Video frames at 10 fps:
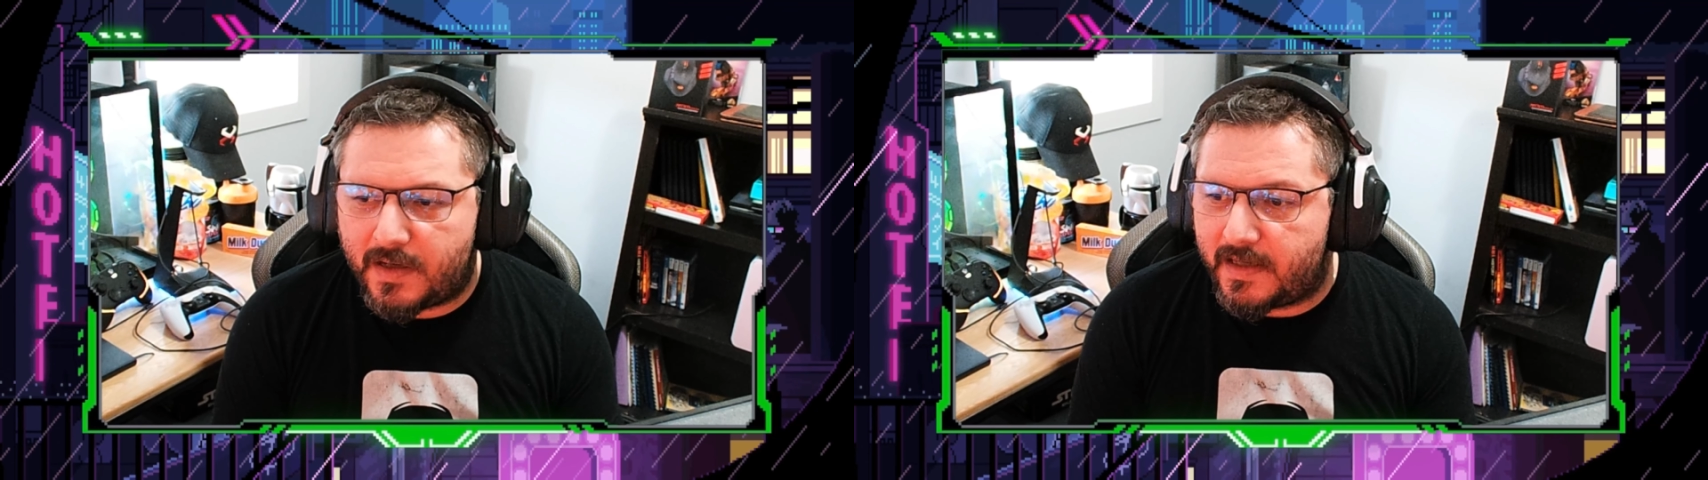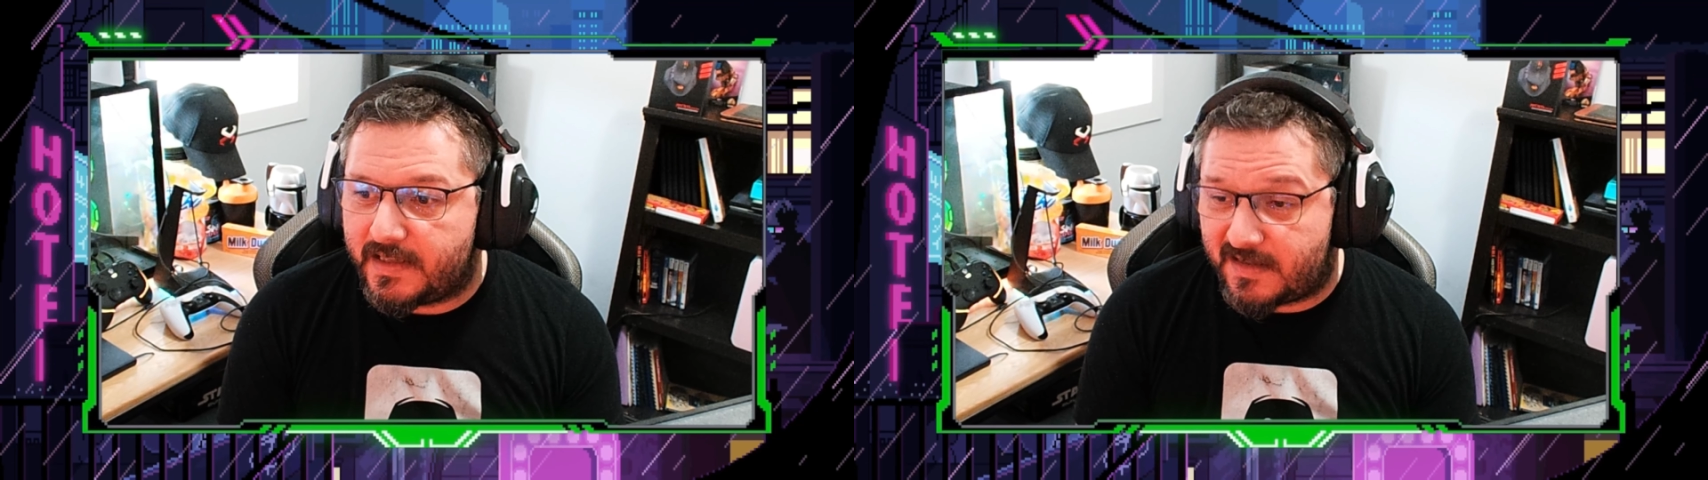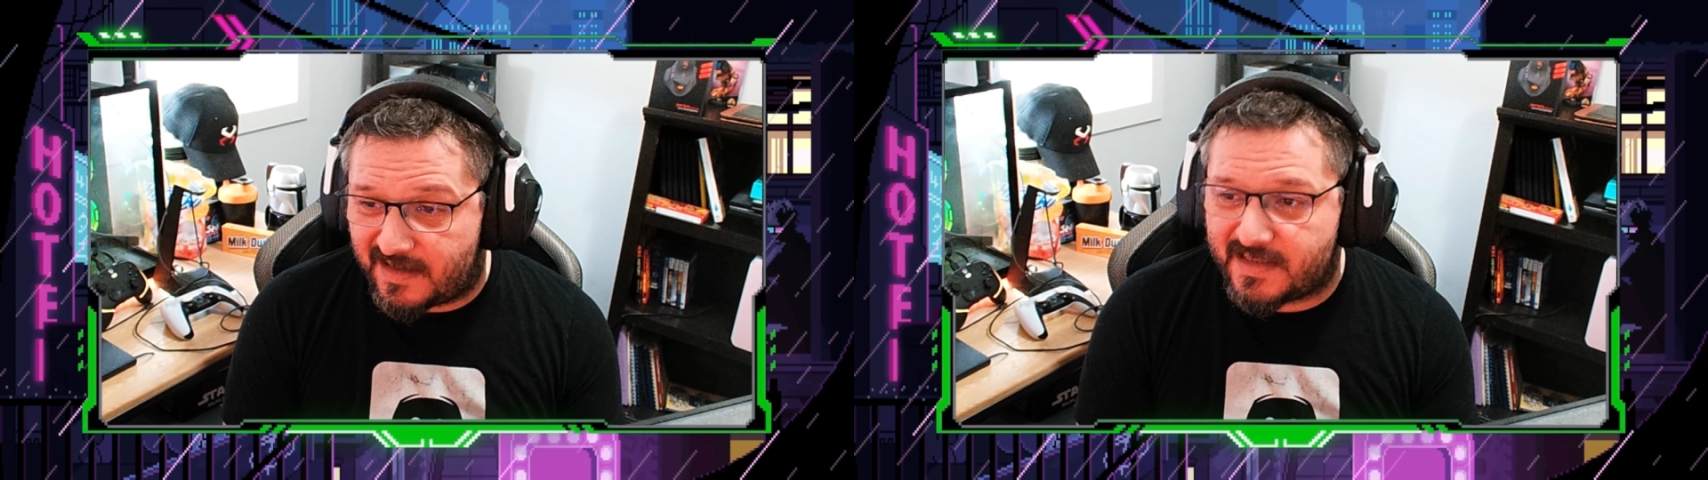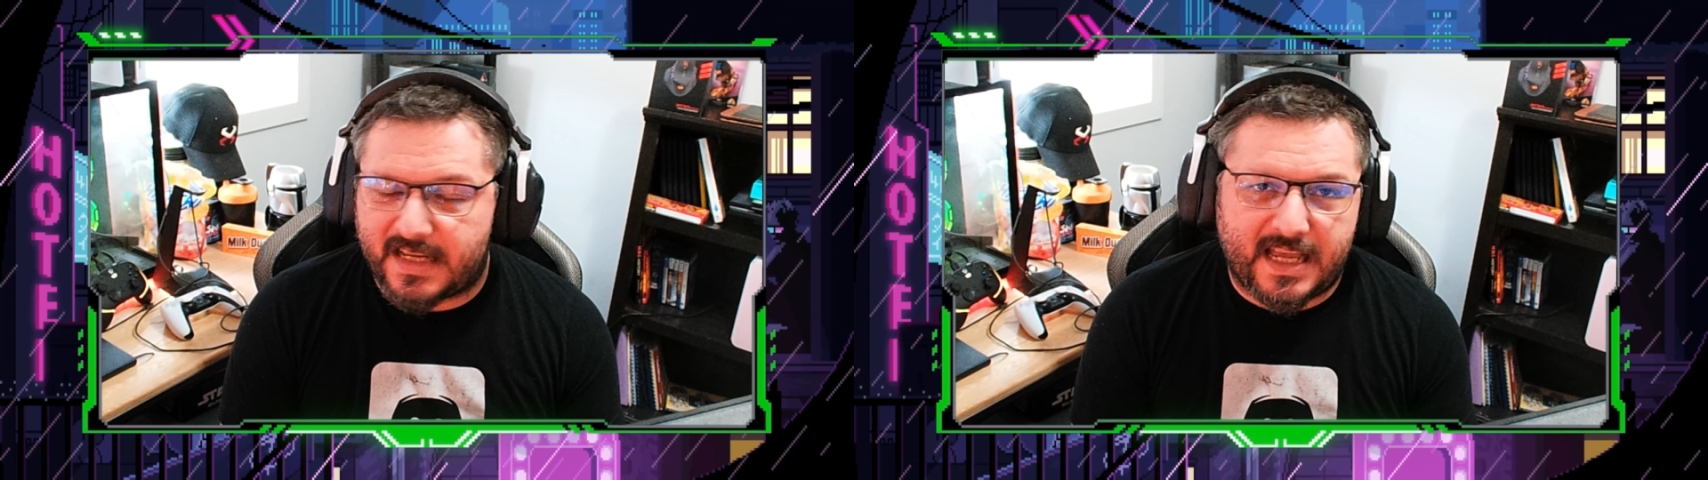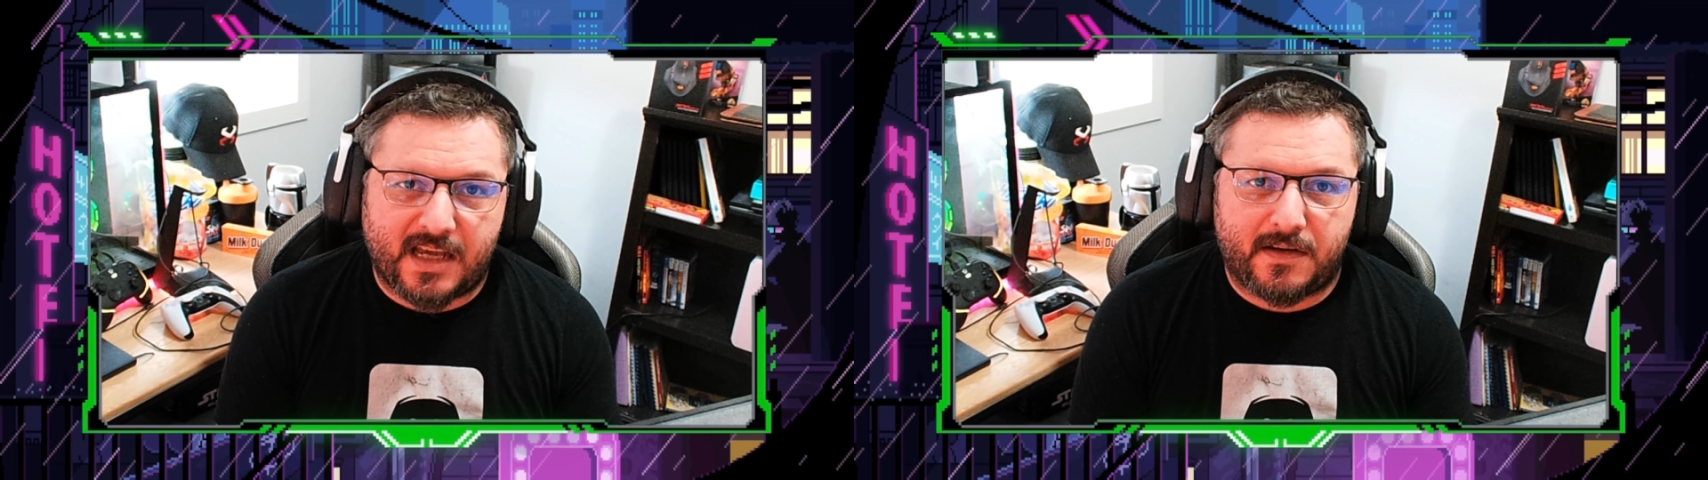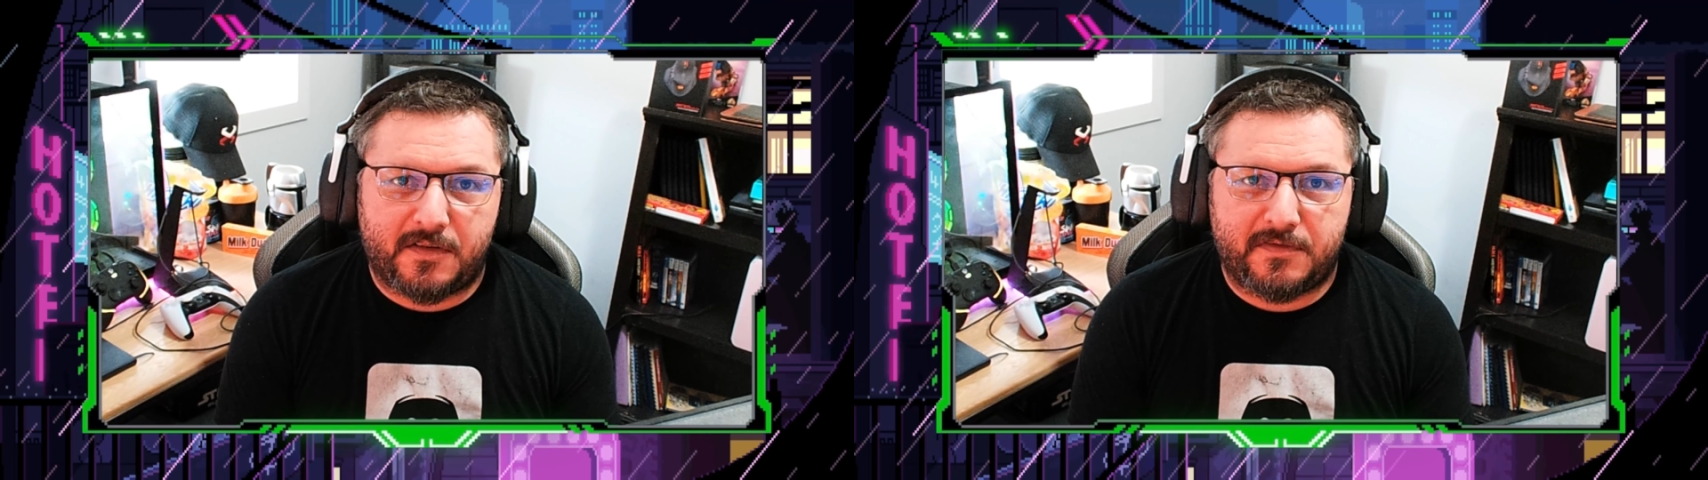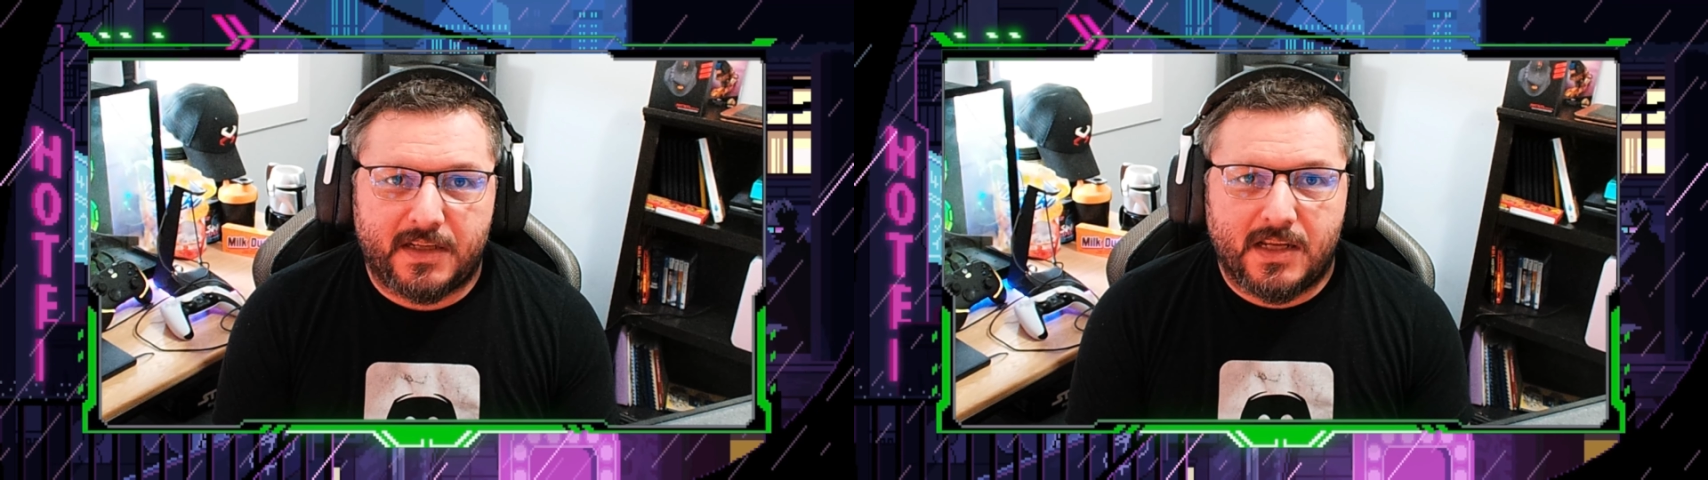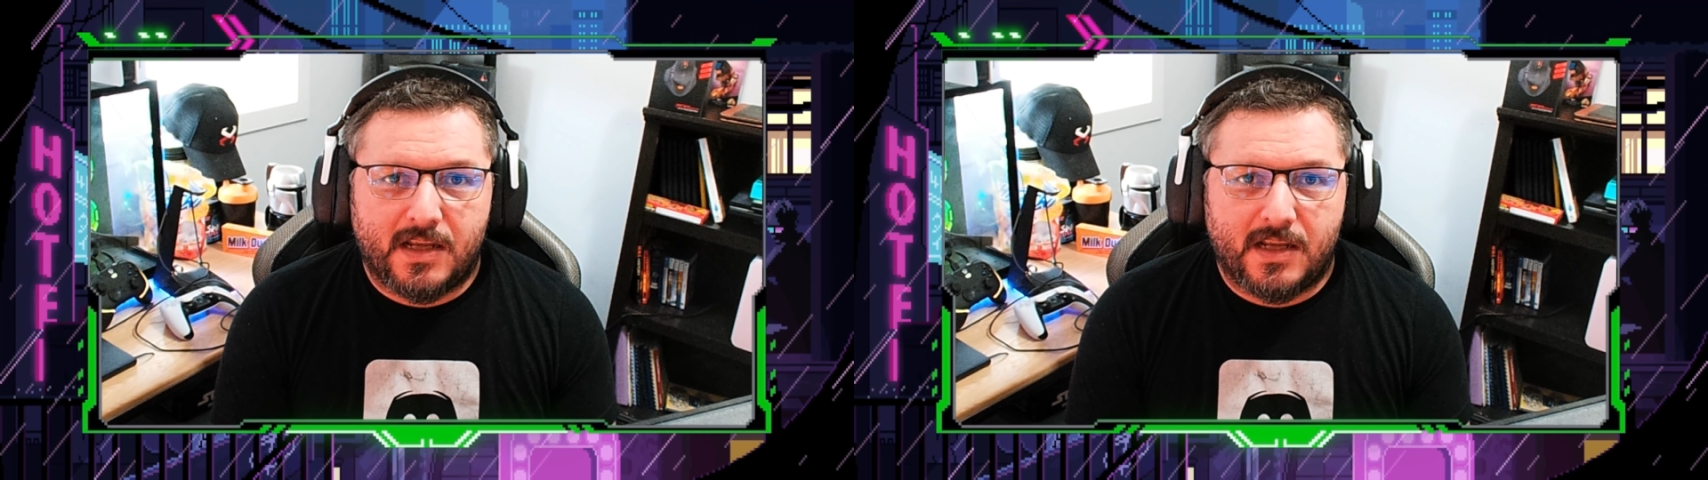it does have